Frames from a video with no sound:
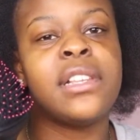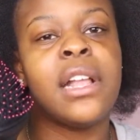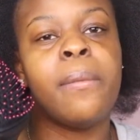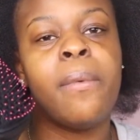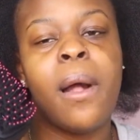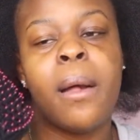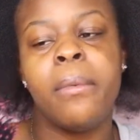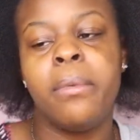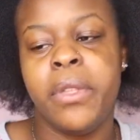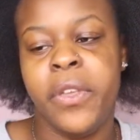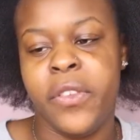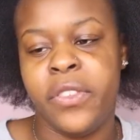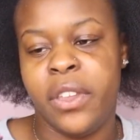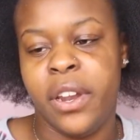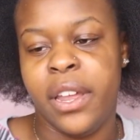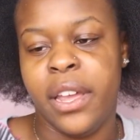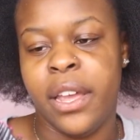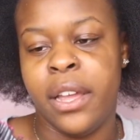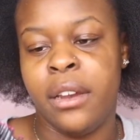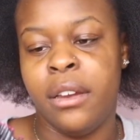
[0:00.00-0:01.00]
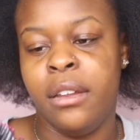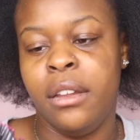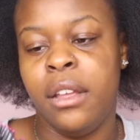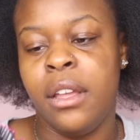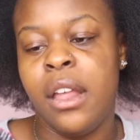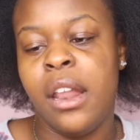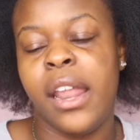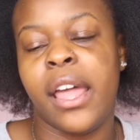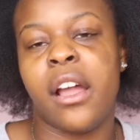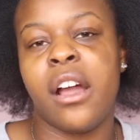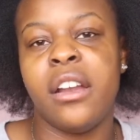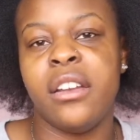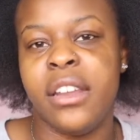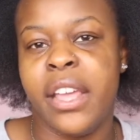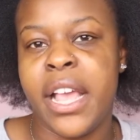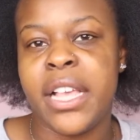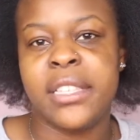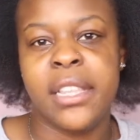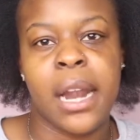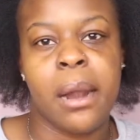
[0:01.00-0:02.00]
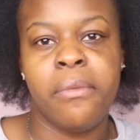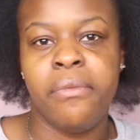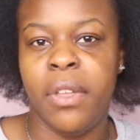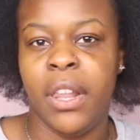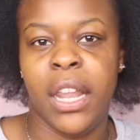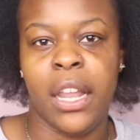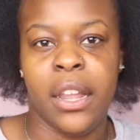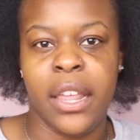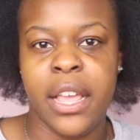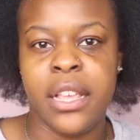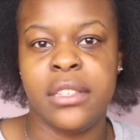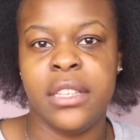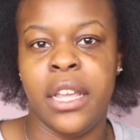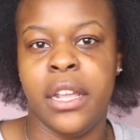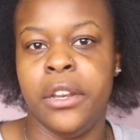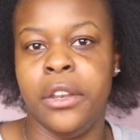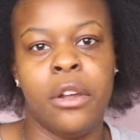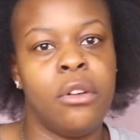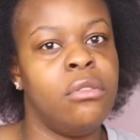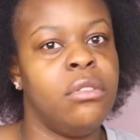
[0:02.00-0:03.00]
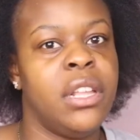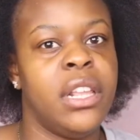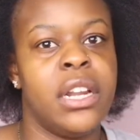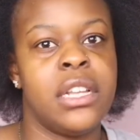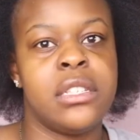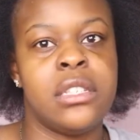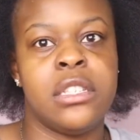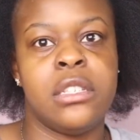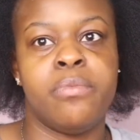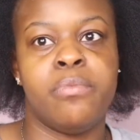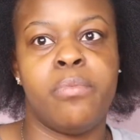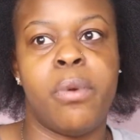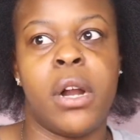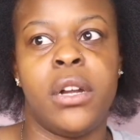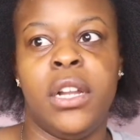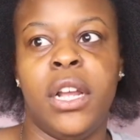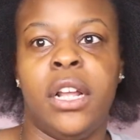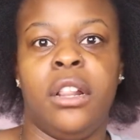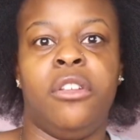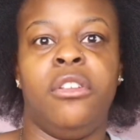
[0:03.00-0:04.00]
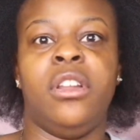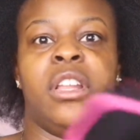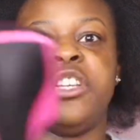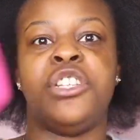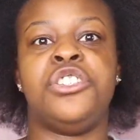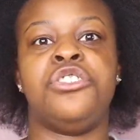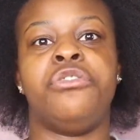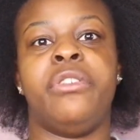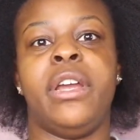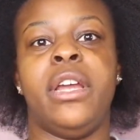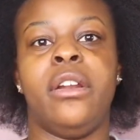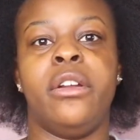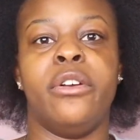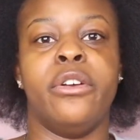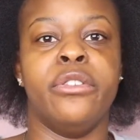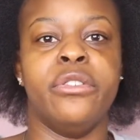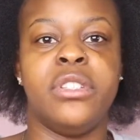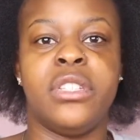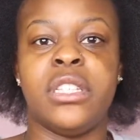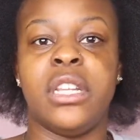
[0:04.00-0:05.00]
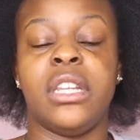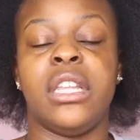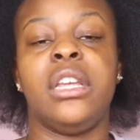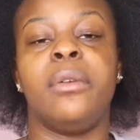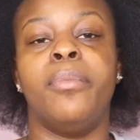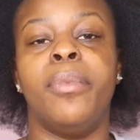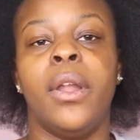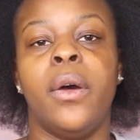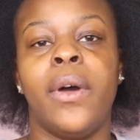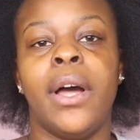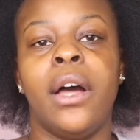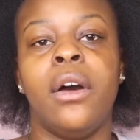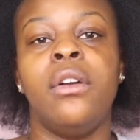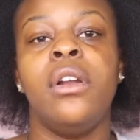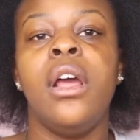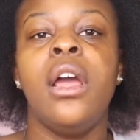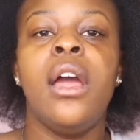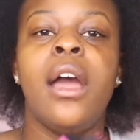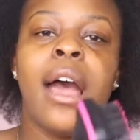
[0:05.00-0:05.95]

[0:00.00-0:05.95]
I'll probably use it again, like on days that I'm feeling lazy and don't need a particularly straight or sleek blowout.